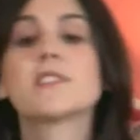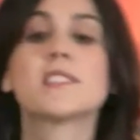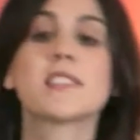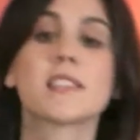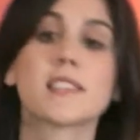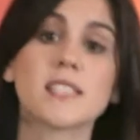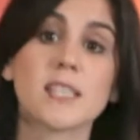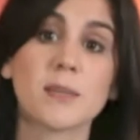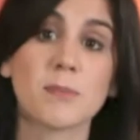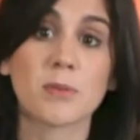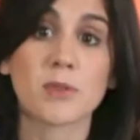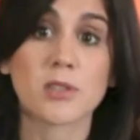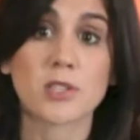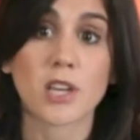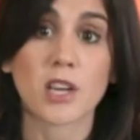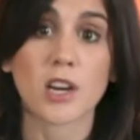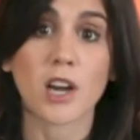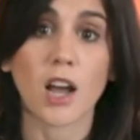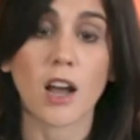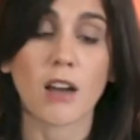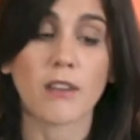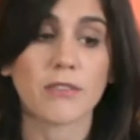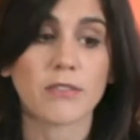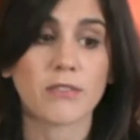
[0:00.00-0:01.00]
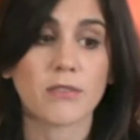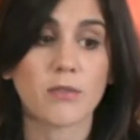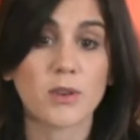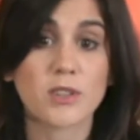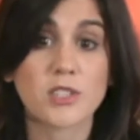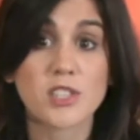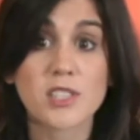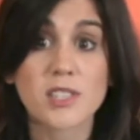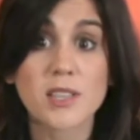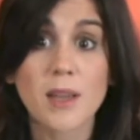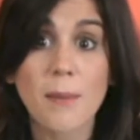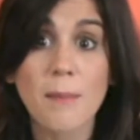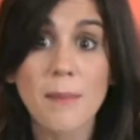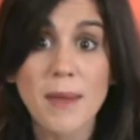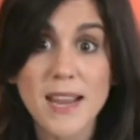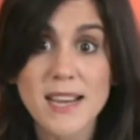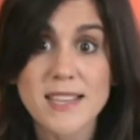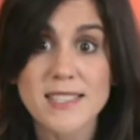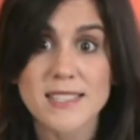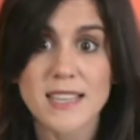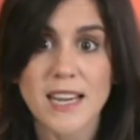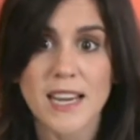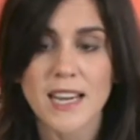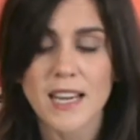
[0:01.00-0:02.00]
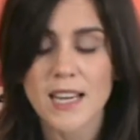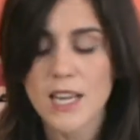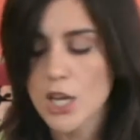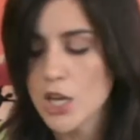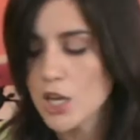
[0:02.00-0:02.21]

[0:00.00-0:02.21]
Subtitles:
60% off, which is amazing.